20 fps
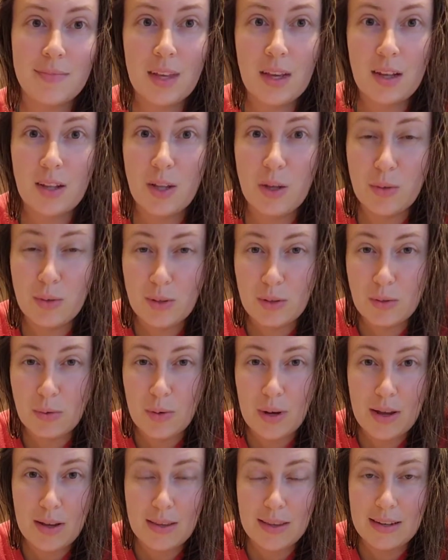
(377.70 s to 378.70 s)
close to
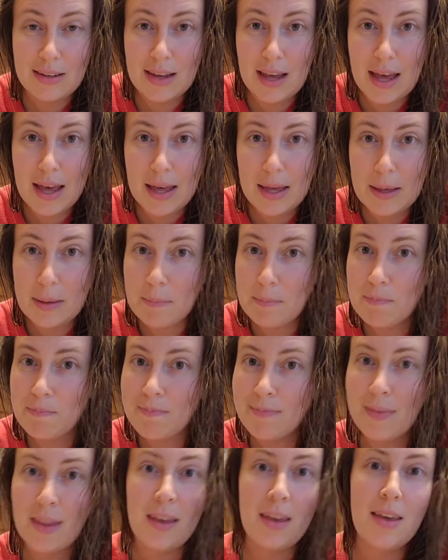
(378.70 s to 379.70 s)
around the time
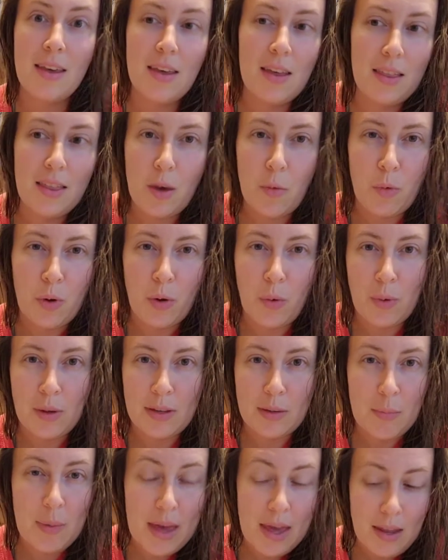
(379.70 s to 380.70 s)
that we're going
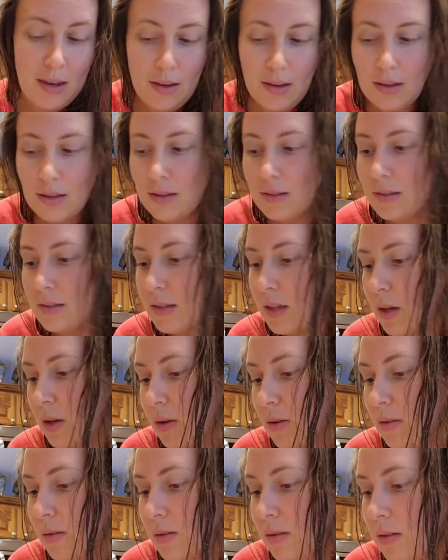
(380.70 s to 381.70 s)
to bed,
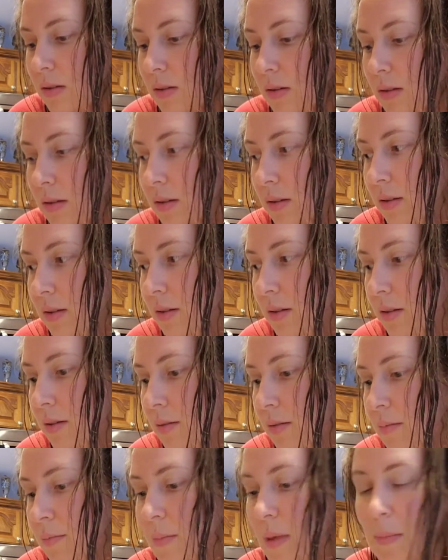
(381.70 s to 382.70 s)
so
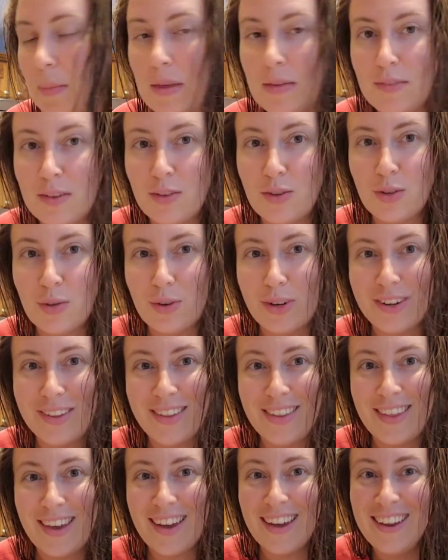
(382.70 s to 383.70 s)
maybe even sooner
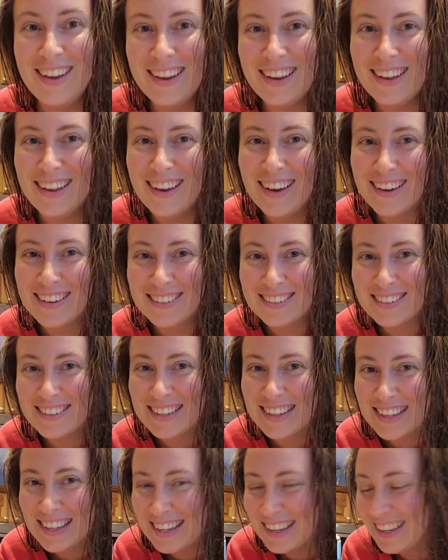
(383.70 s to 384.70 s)
than that
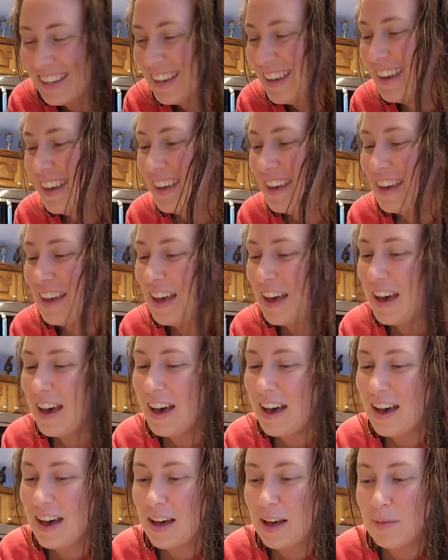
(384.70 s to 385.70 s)
actually.
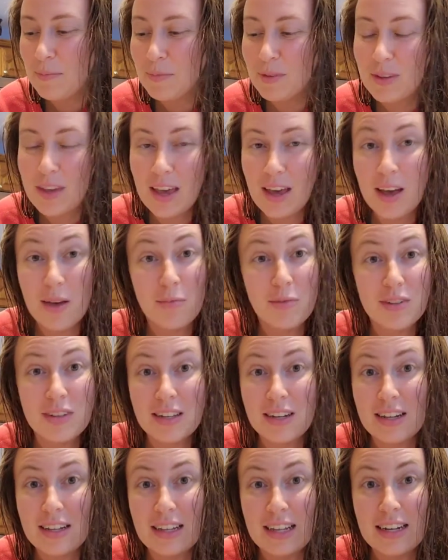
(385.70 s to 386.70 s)
So yeah, I'm just
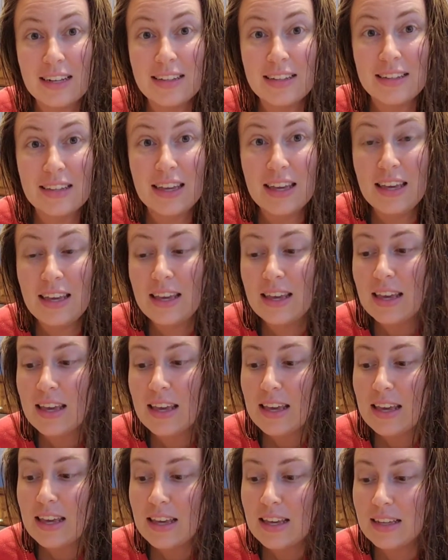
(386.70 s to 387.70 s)
gonna let it sit
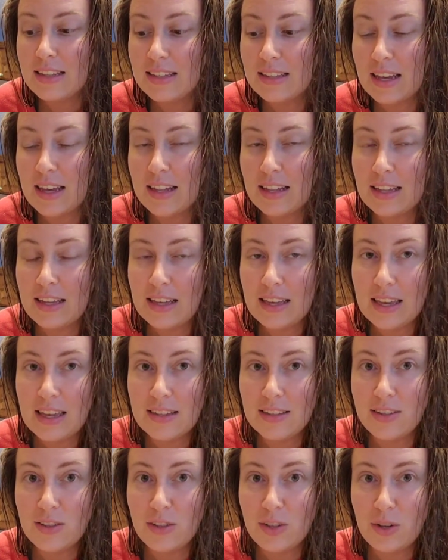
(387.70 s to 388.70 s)
until it
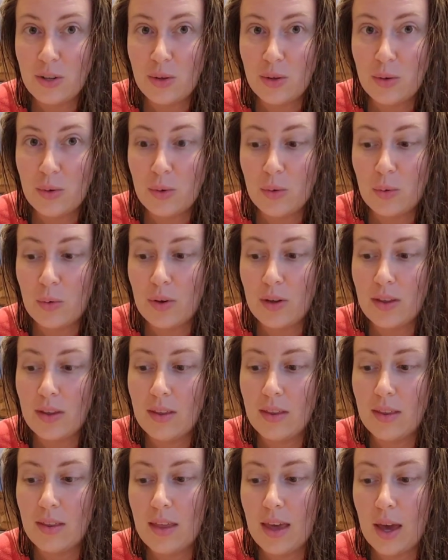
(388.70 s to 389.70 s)
gets to
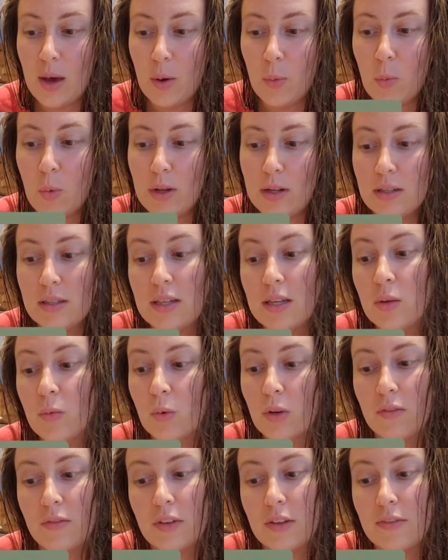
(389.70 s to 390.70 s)
that 110,
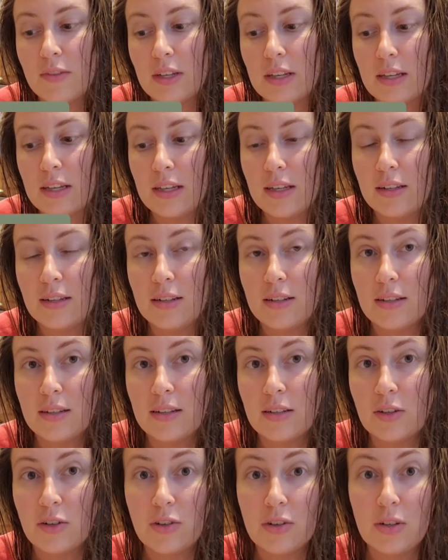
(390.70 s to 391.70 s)
115
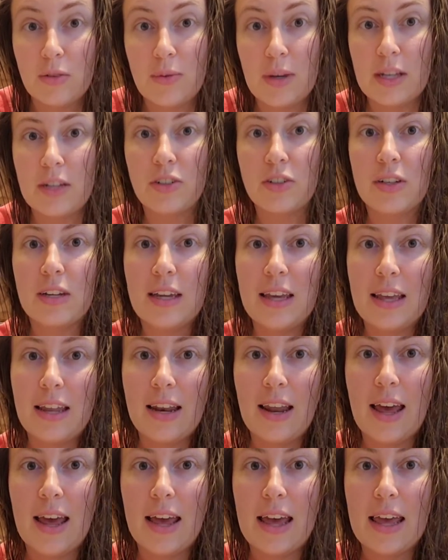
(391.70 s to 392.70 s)
degree range. And again,
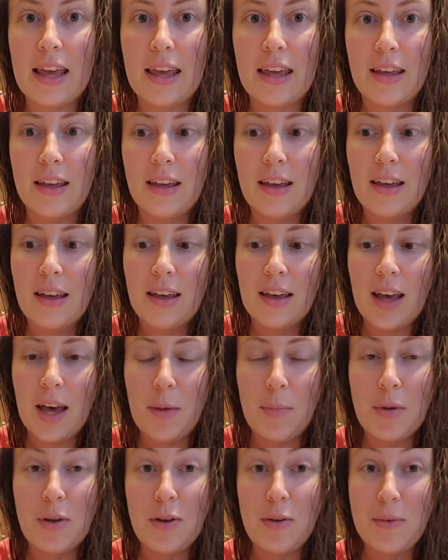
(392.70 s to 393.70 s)
I have
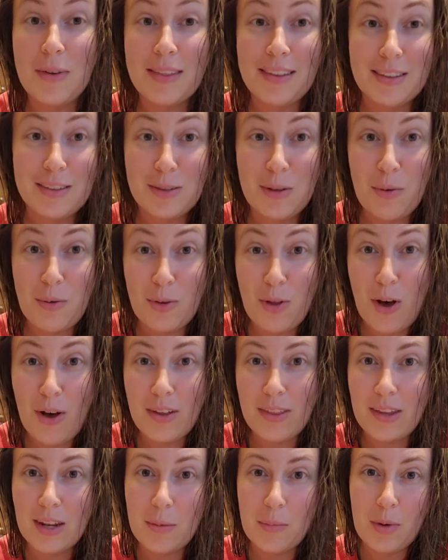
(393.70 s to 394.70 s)
been doing this so
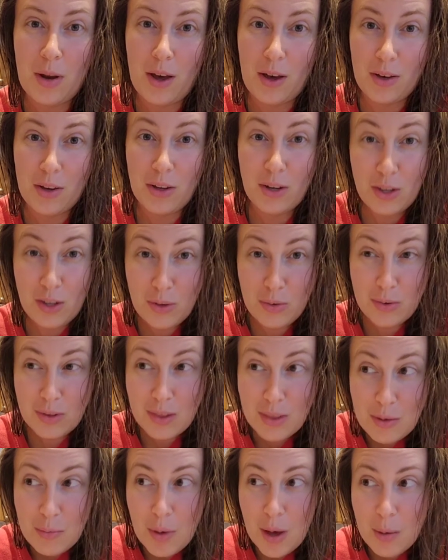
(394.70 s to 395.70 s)
long that I'm not going to use a
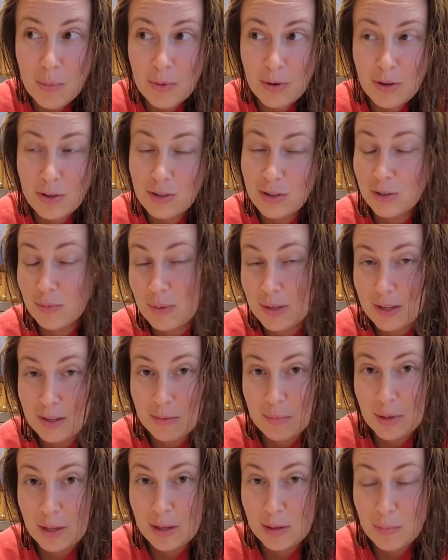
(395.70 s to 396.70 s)
thermometer just because
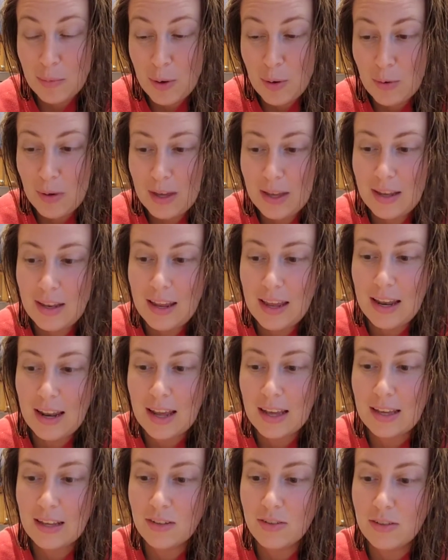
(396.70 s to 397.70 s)
mine's broken and
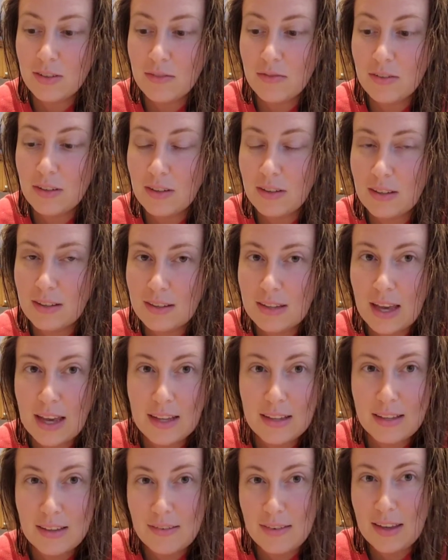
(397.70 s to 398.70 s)
I can just feel the
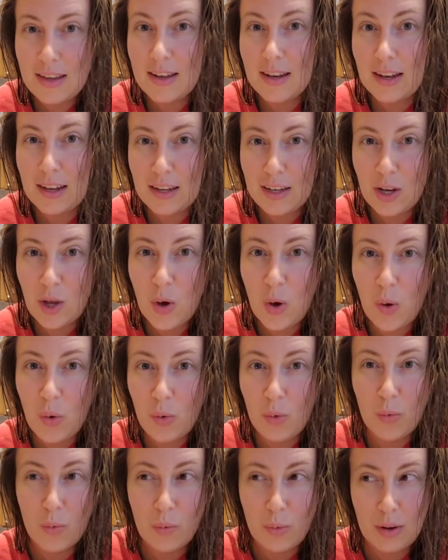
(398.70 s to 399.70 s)
sides of it and I know
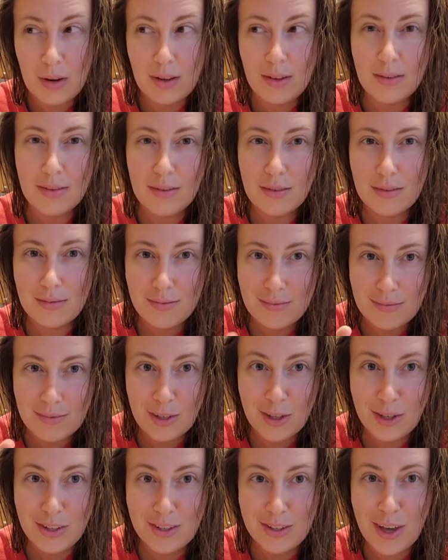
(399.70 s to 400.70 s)
when it's
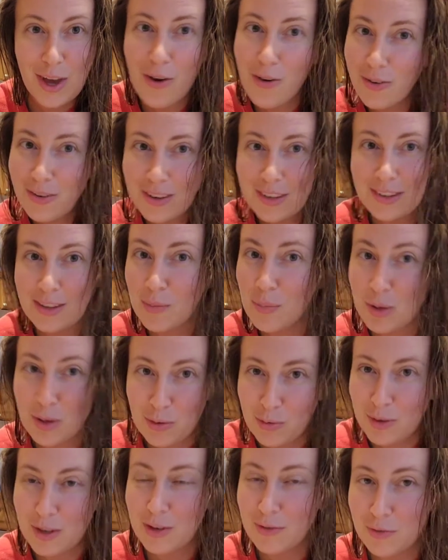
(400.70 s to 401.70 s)
good to go because I've been
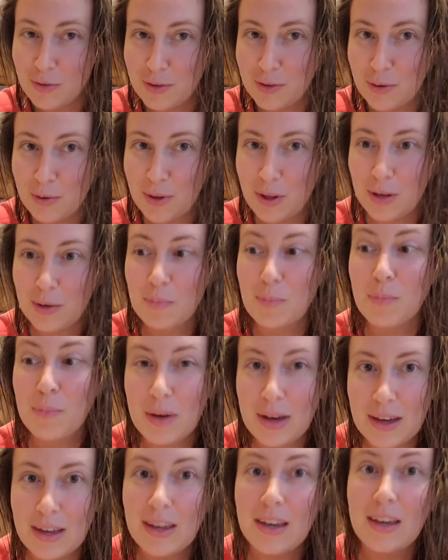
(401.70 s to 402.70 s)
doing it for so long.
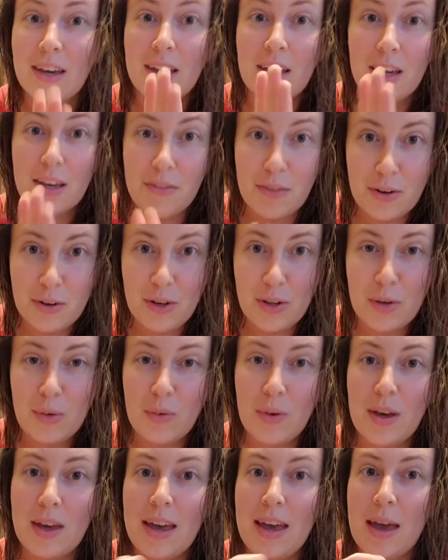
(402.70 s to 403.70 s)
But if you're new,
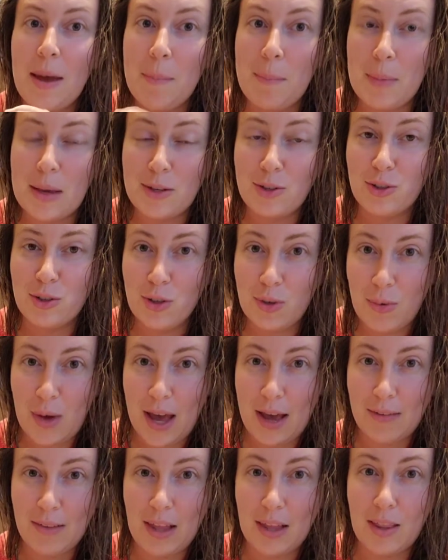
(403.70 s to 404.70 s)
make sure you
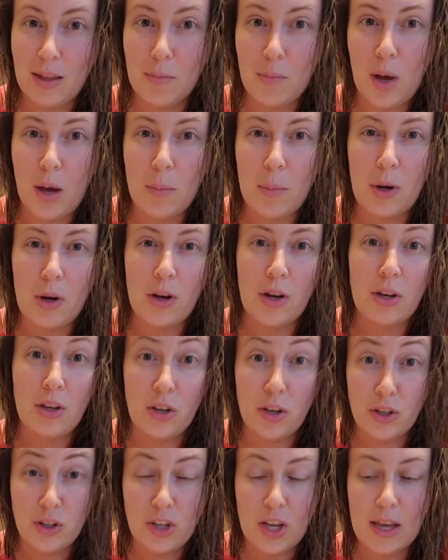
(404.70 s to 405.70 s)
have that thermometer and
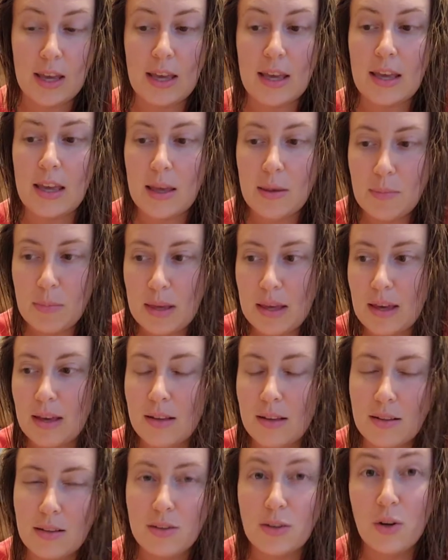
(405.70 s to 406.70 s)
you're checking it
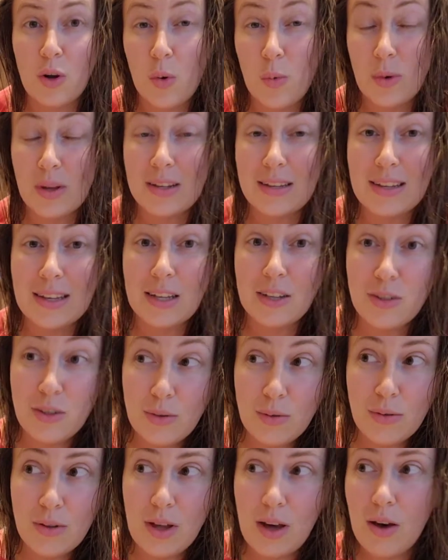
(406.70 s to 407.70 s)
because you don't want it to get
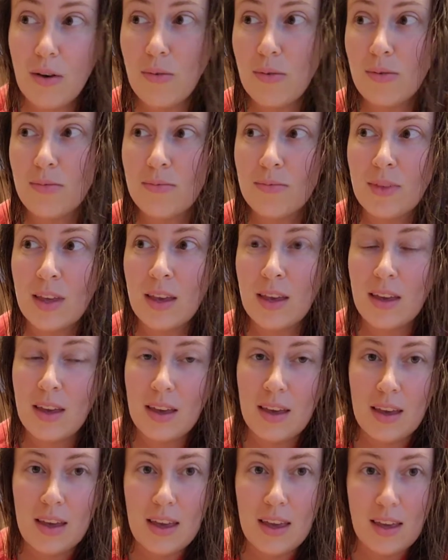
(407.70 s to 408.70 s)
too low
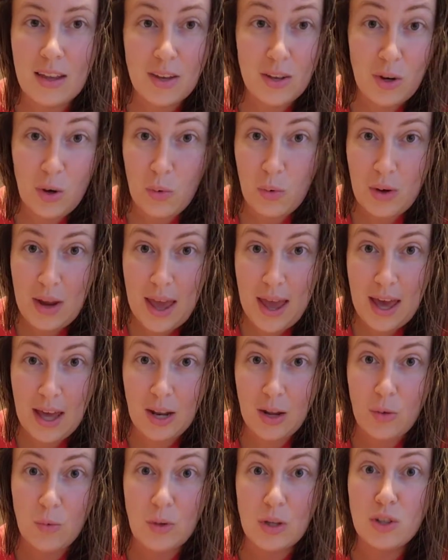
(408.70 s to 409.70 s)
and you don't want to add
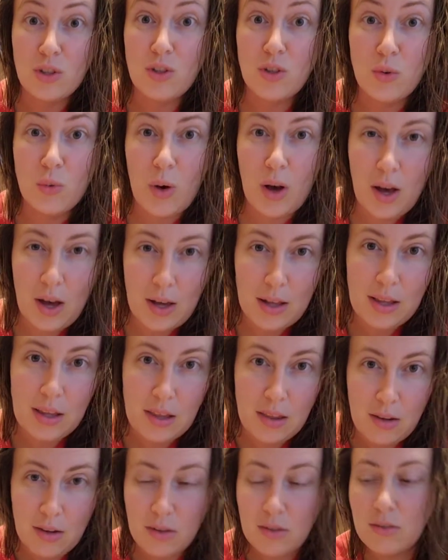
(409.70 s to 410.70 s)
it when it's too hot
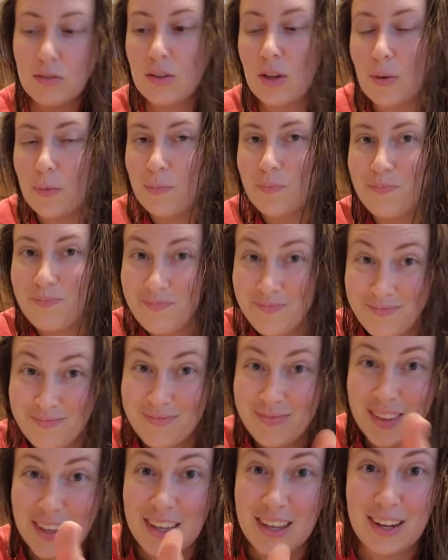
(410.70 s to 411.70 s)
either. So
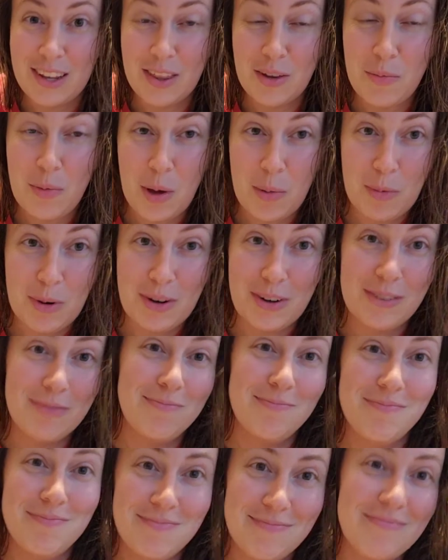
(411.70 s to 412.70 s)
get a thermometer
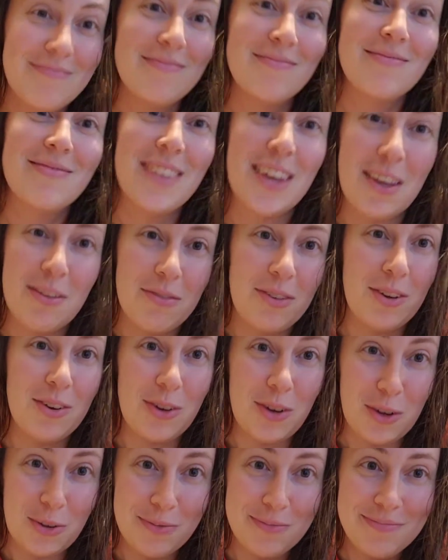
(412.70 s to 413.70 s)
if you're
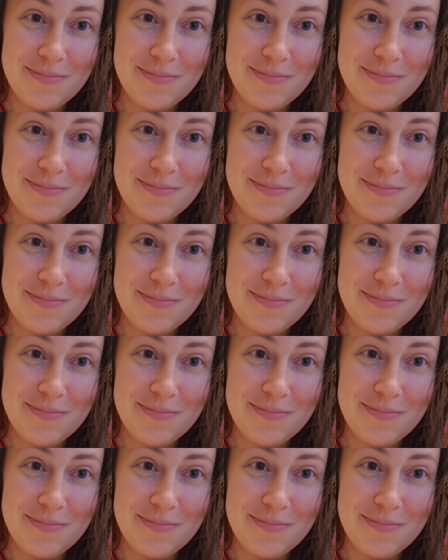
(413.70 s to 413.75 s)
new.